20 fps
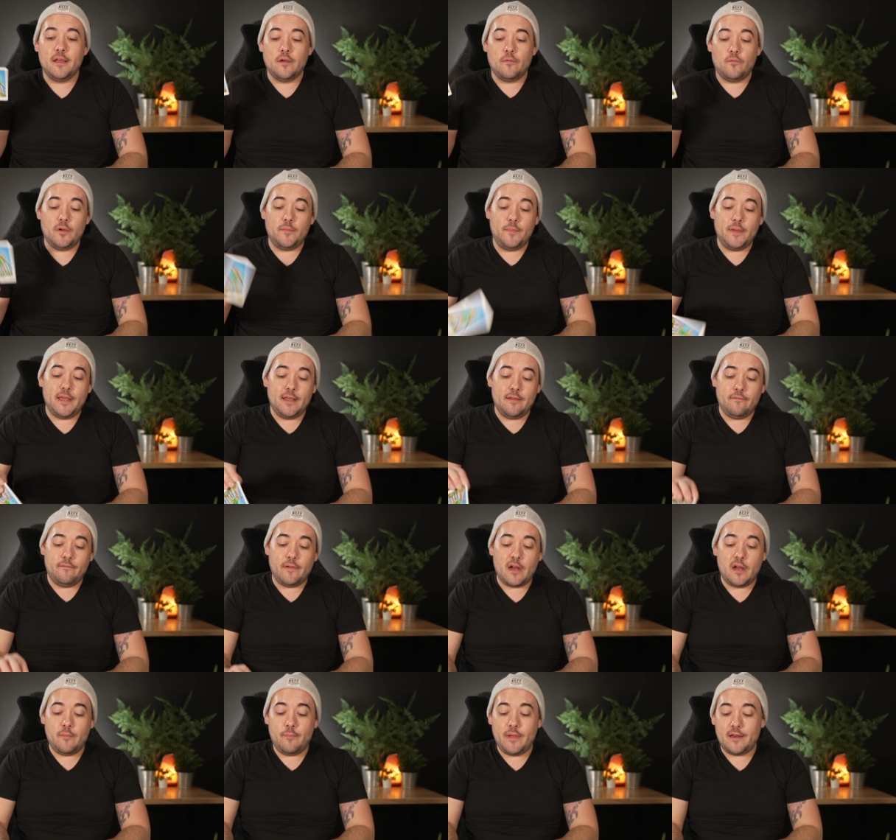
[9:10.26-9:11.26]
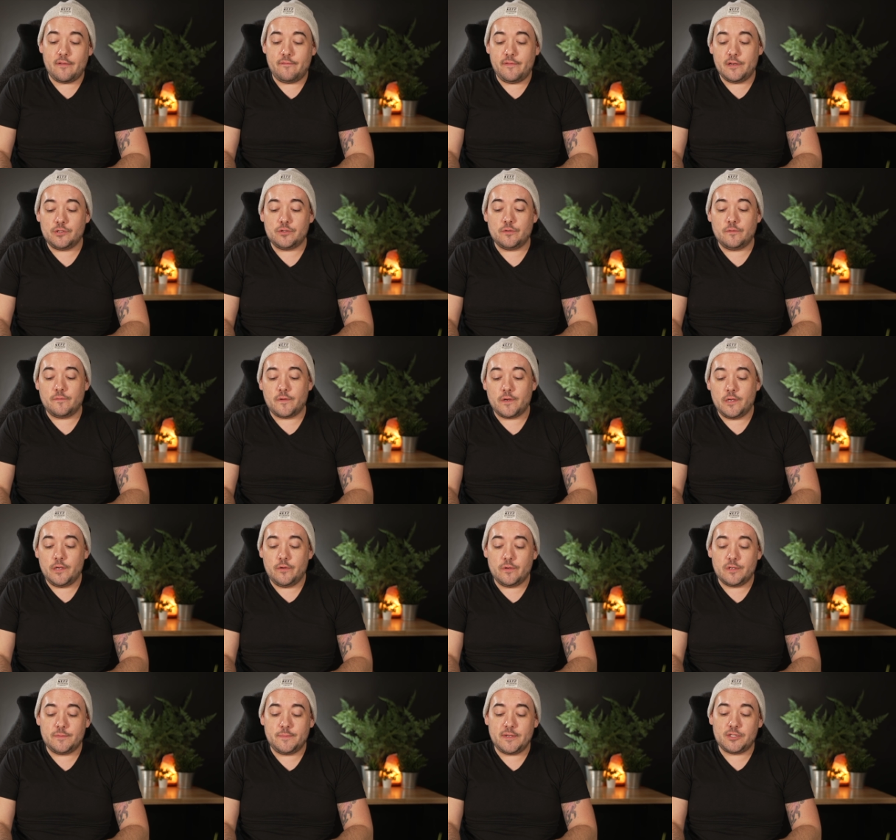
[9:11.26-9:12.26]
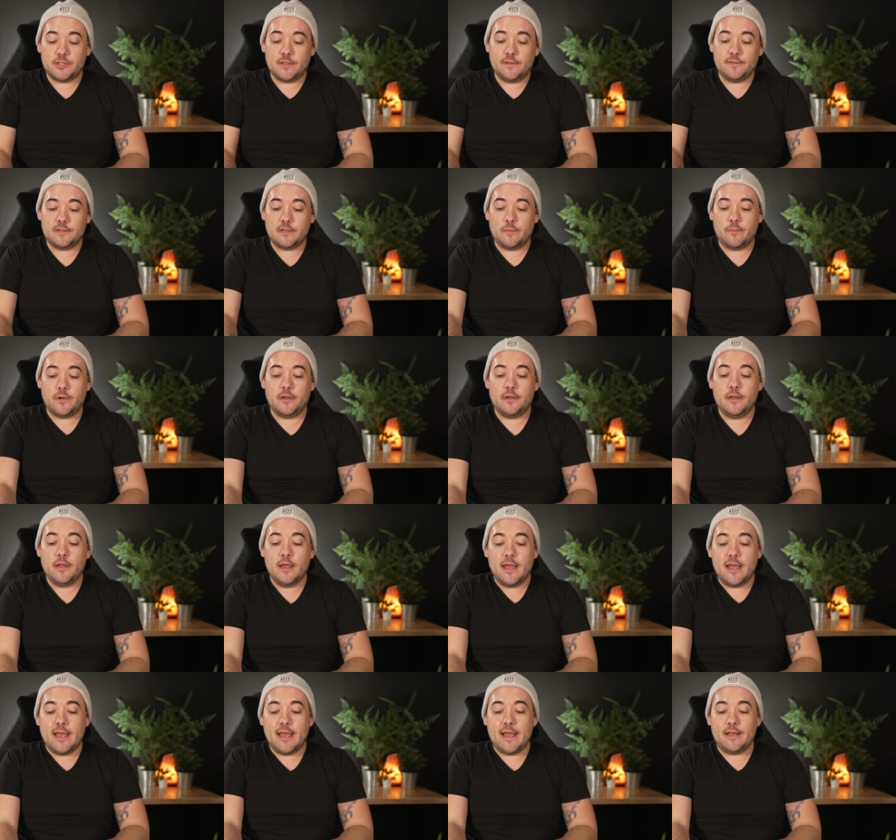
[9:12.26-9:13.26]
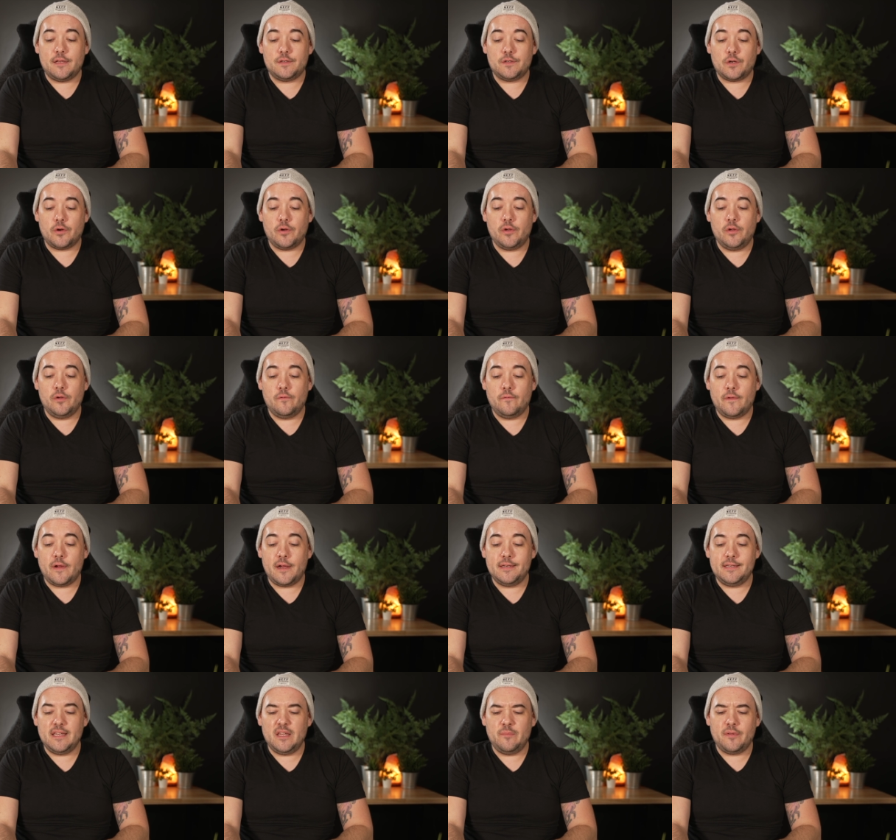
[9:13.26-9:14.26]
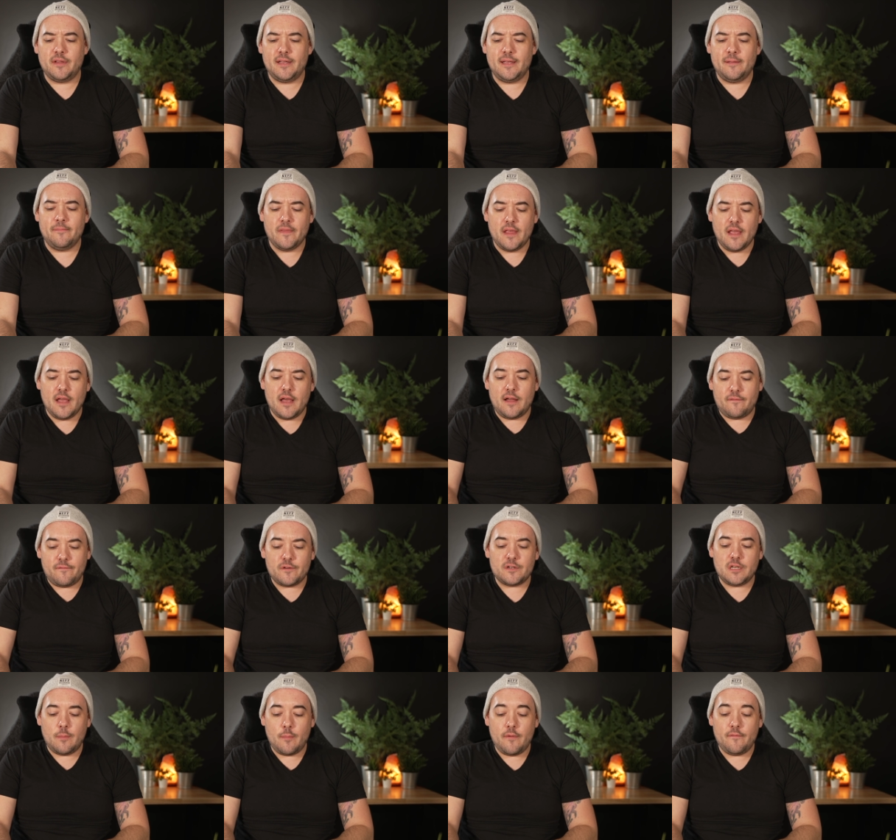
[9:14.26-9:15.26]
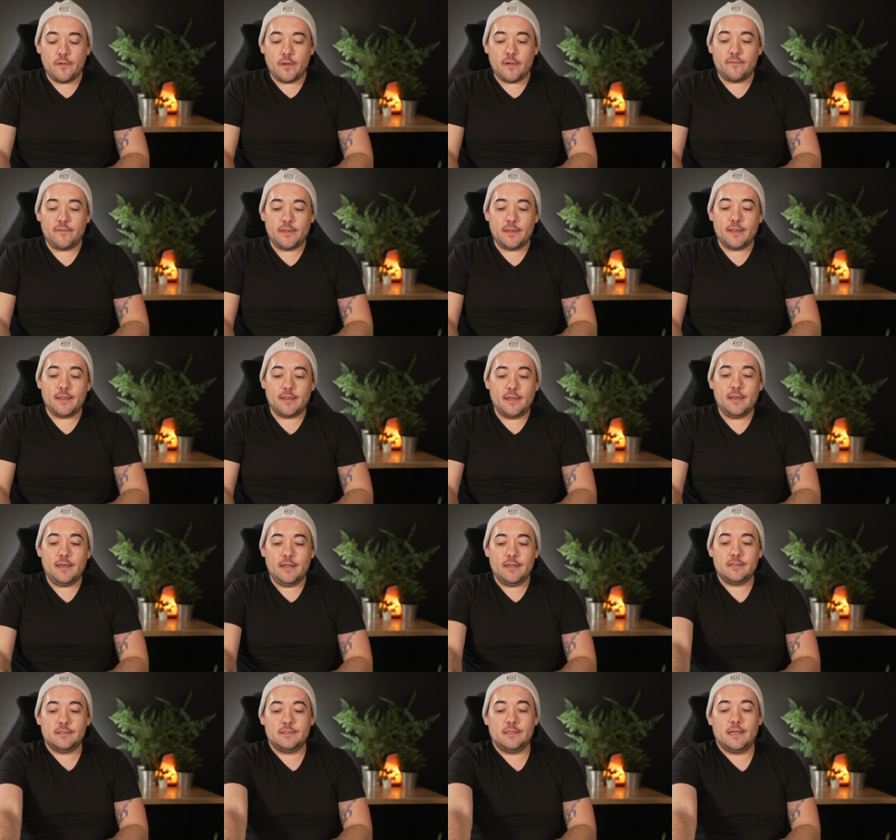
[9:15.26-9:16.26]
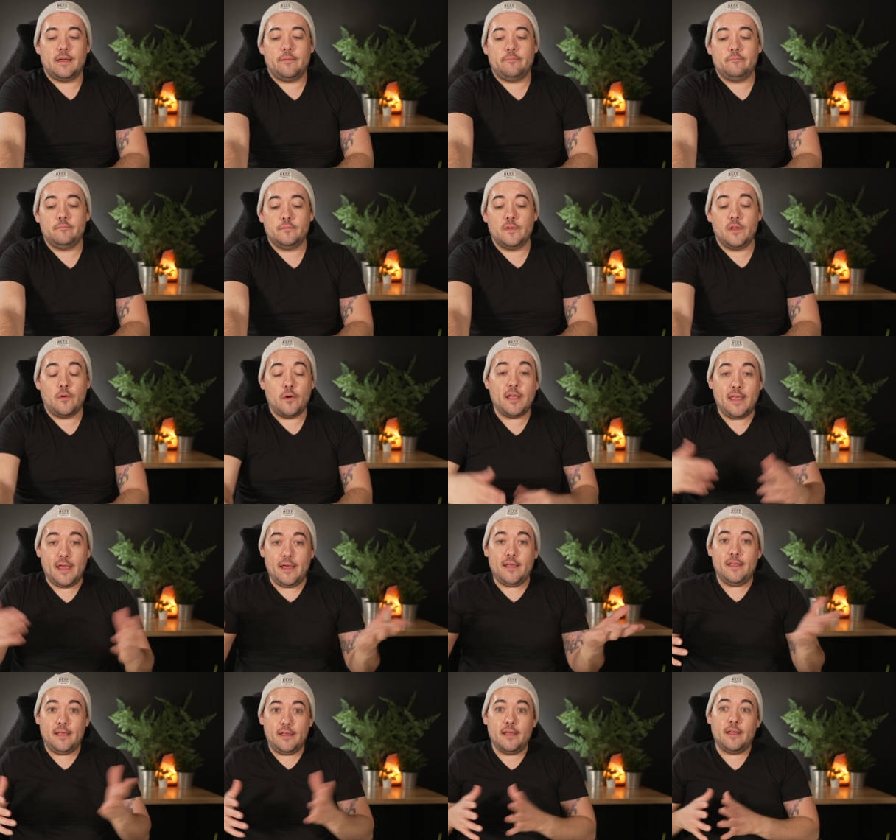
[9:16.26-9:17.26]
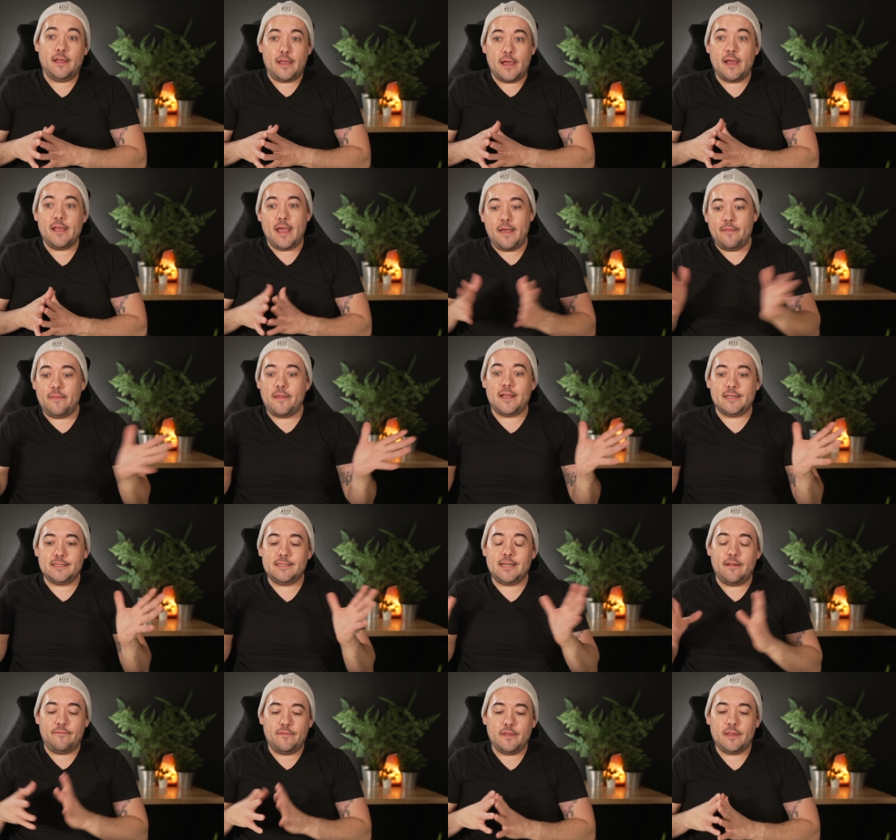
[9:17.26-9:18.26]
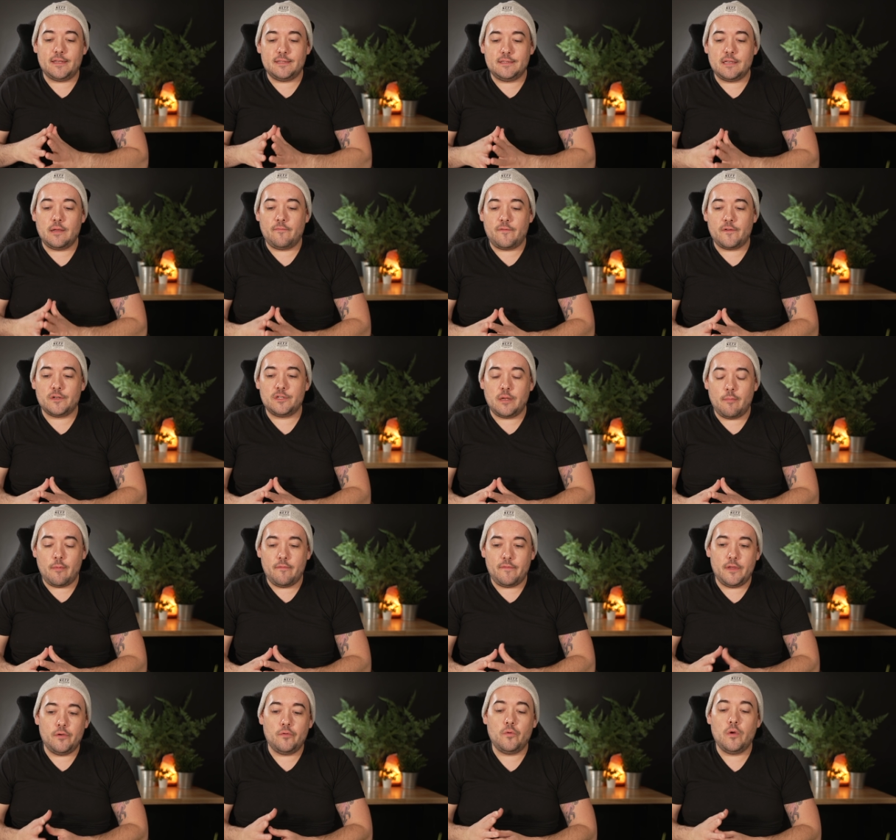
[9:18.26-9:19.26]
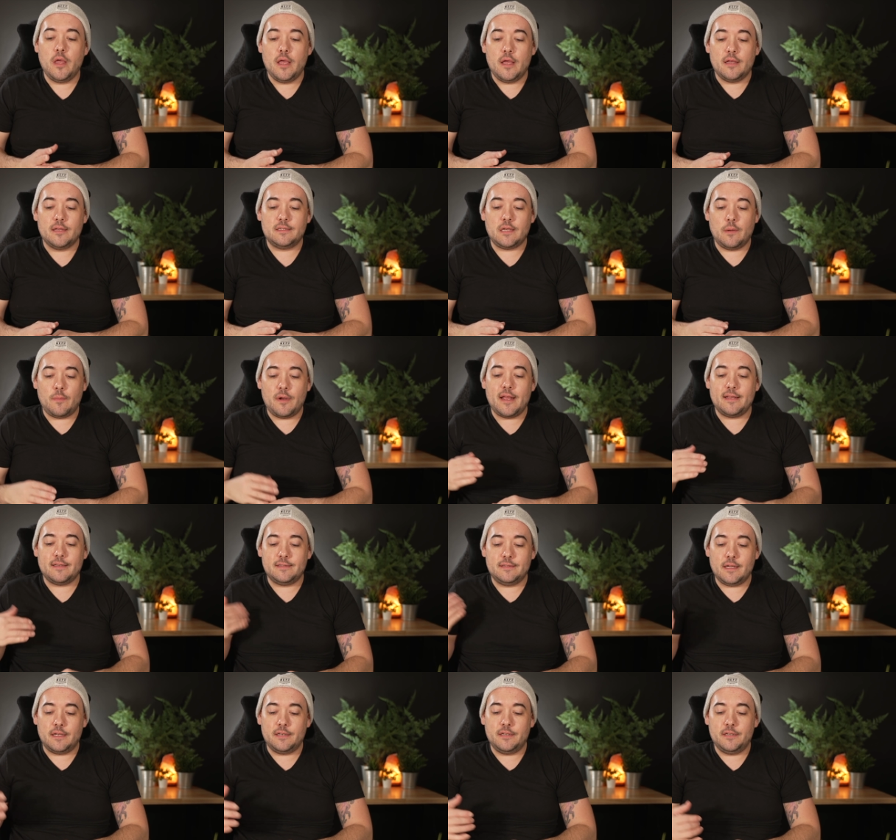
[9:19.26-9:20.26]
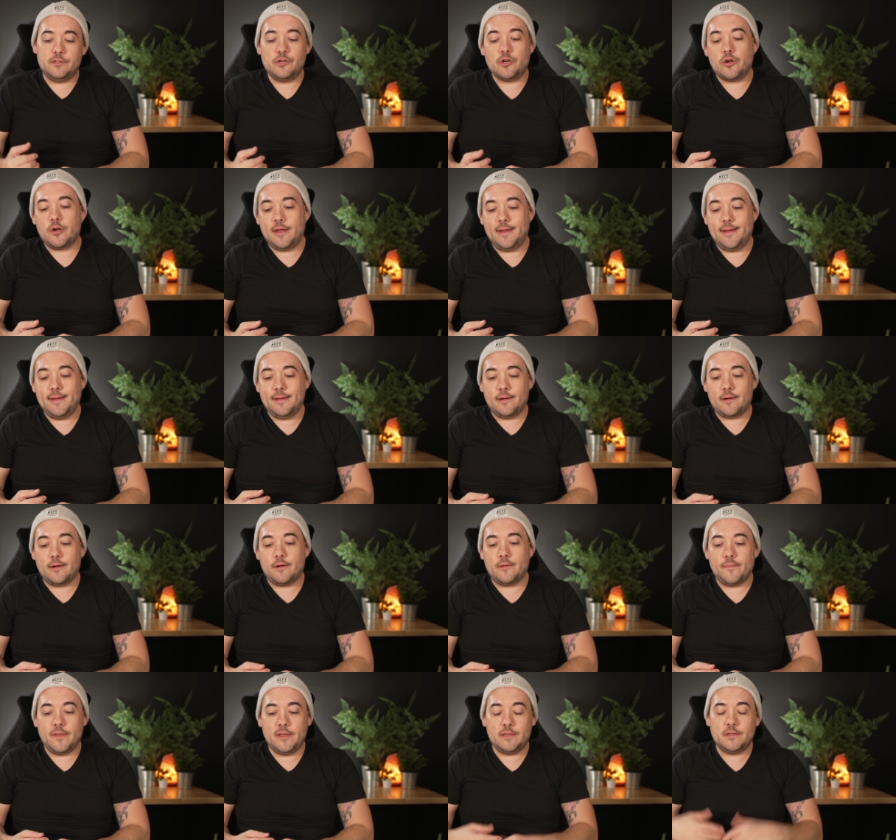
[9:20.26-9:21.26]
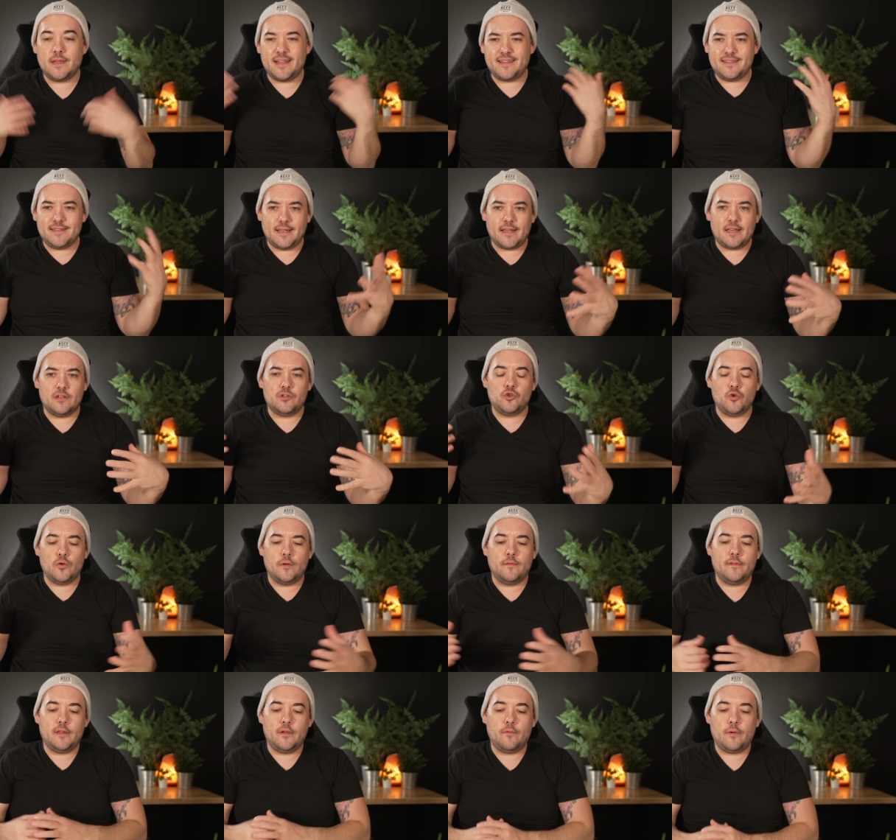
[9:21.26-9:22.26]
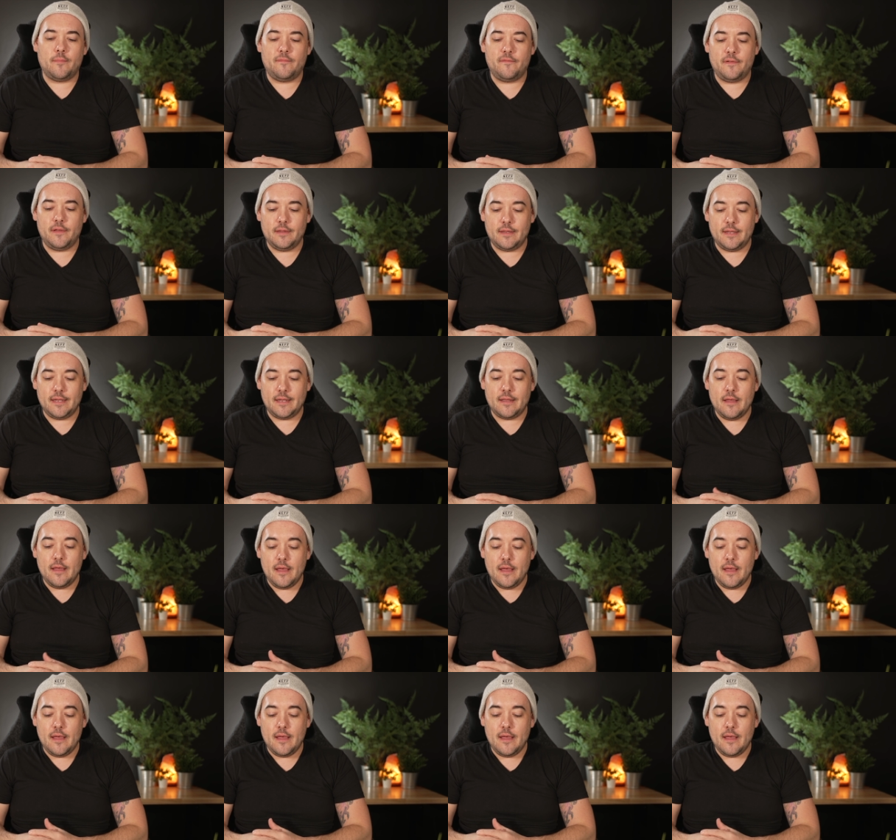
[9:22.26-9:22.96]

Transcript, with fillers: would be very beneficial for you, especially if someone has hurt you very deeply. Uh, for some of you, I feel it is, um, you know, again, like I said, I feel like some, for some of you, someone has done you dirty here. That's like intuitively what I'm feeling.